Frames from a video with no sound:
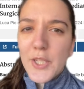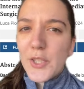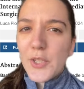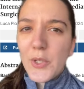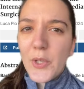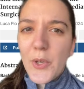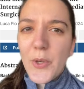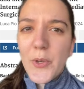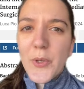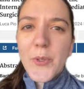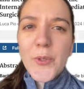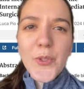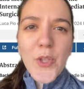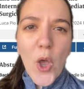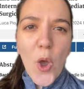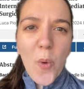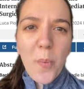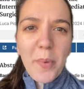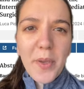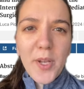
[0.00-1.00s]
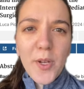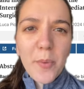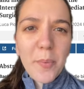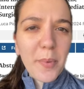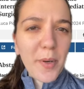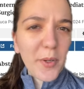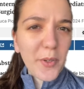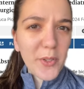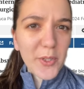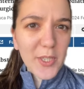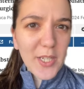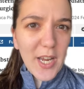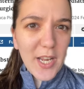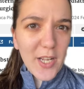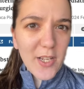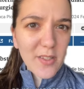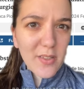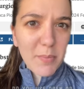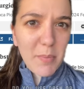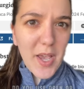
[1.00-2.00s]
You use open or
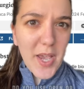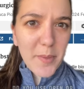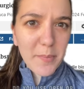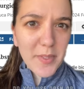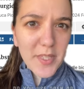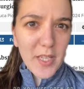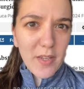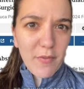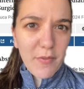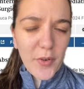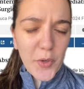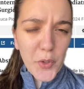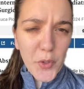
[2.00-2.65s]
percutaneous biopsy for